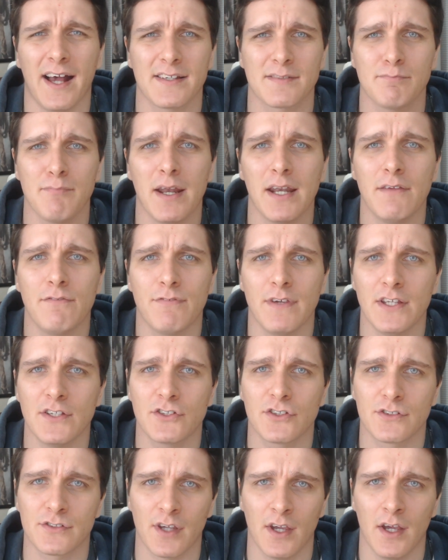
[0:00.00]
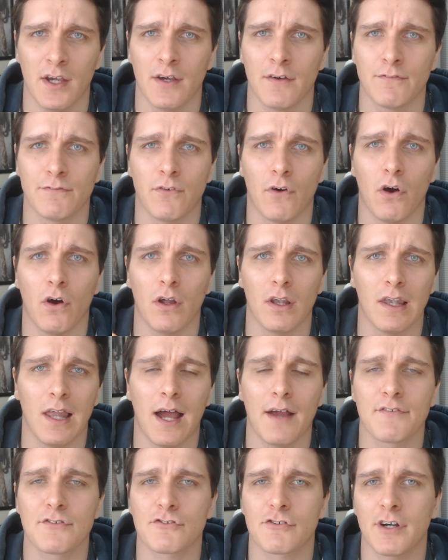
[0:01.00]
it has many features for
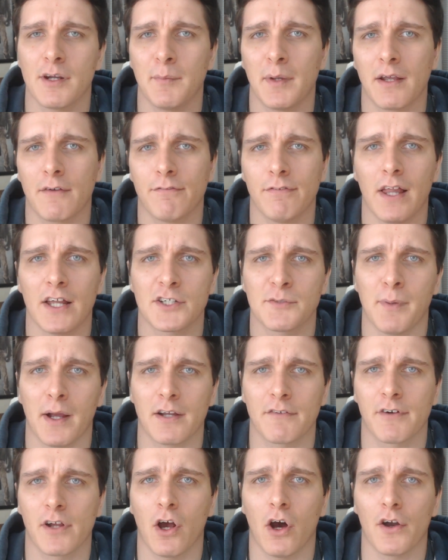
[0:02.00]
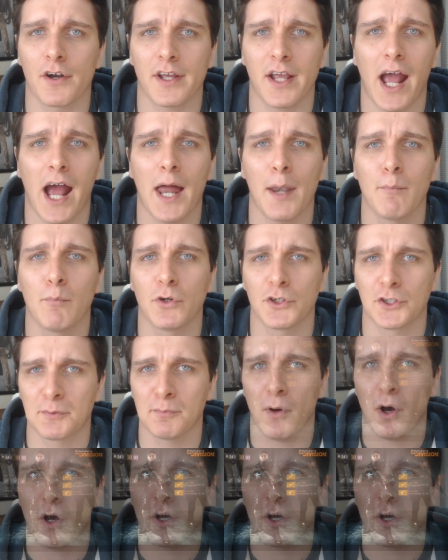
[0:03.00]
live streaming, flashback recording and much